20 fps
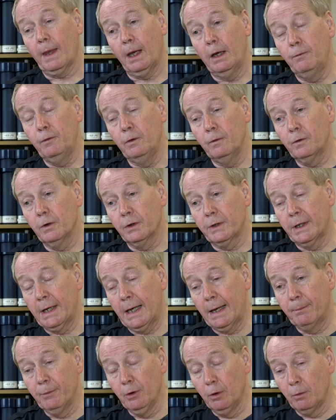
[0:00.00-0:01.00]
If you've got an
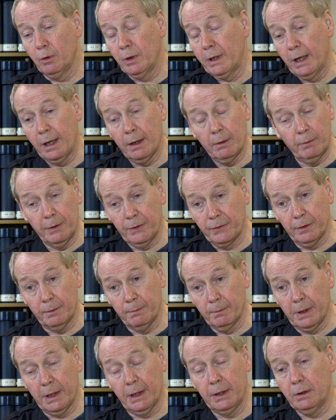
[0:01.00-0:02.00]
abnormal heart
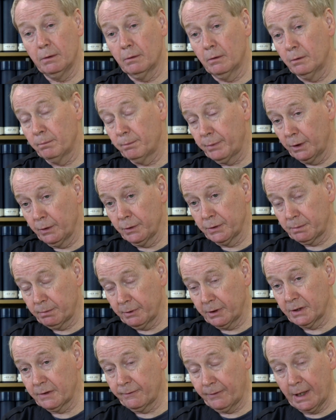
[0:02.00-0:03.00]
rhythm and you're on pills
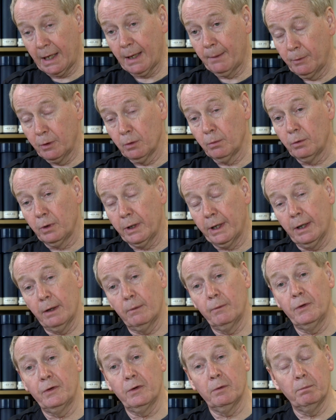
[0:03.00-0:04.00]
because of an abnormal
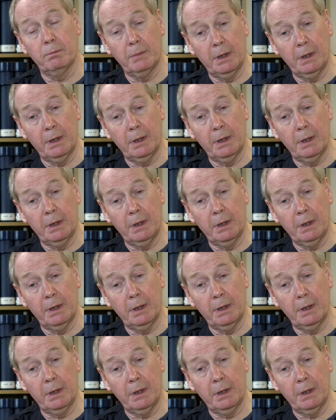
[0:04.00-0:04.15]
heart rhythm,